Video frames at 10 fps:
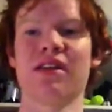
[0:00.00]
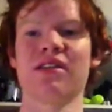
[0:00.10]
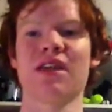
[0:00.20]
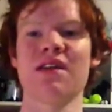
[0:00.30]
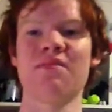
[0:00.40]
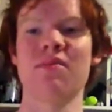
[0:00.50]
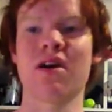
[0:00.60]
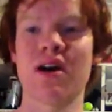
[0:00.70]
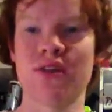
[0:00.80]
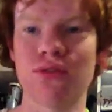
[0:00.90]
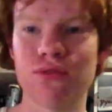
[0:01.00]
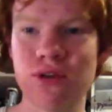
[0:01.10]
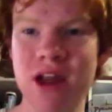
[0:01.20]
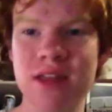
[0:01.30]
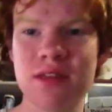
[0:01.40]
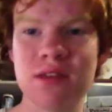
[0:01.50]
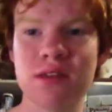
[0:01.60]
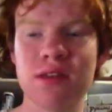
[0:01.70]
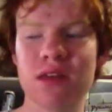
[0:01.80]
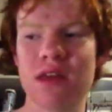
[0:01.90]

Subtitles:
They are your friends,